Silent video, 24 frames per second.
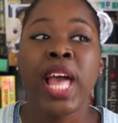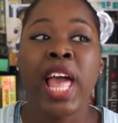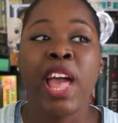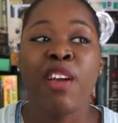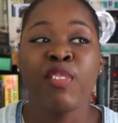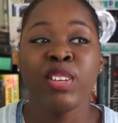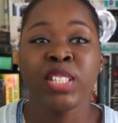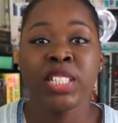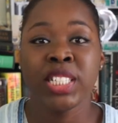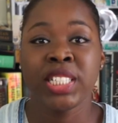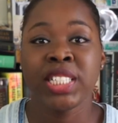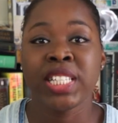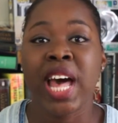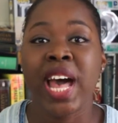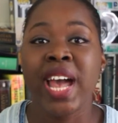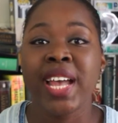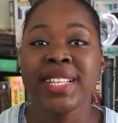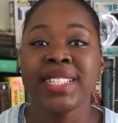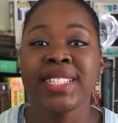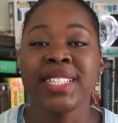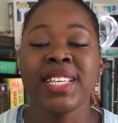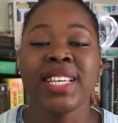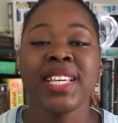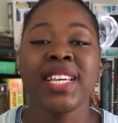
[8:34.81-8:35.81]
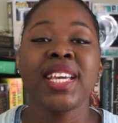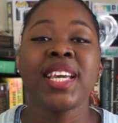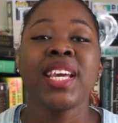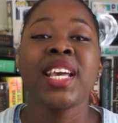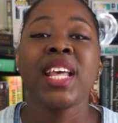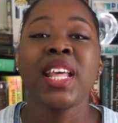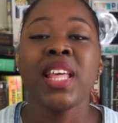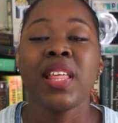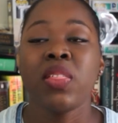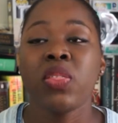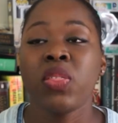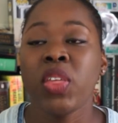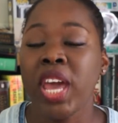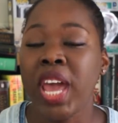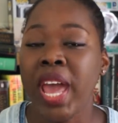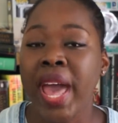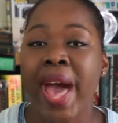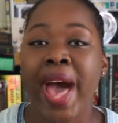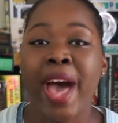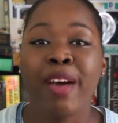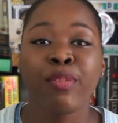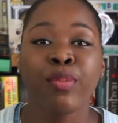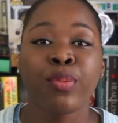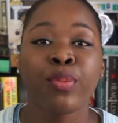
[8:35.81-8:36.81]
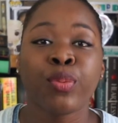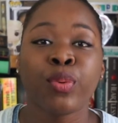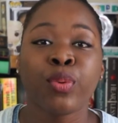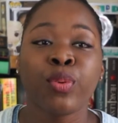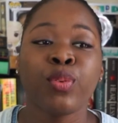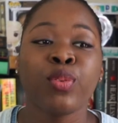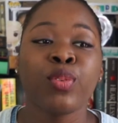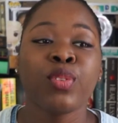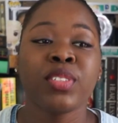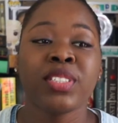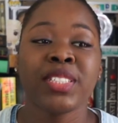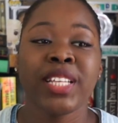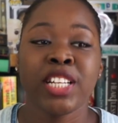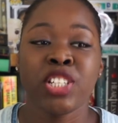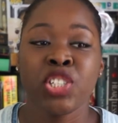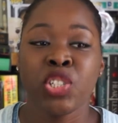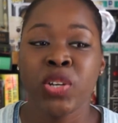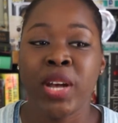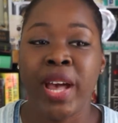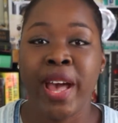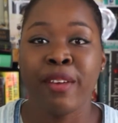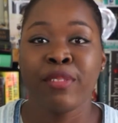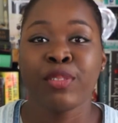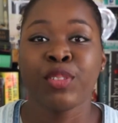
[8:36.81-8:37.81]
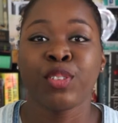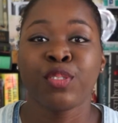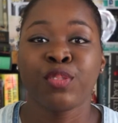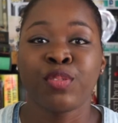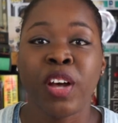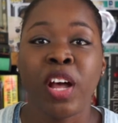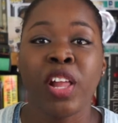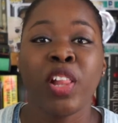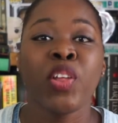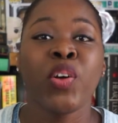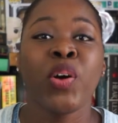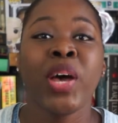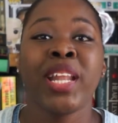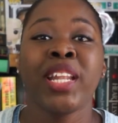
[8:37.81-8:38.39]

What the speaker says: every society, they have rules that you have to follow,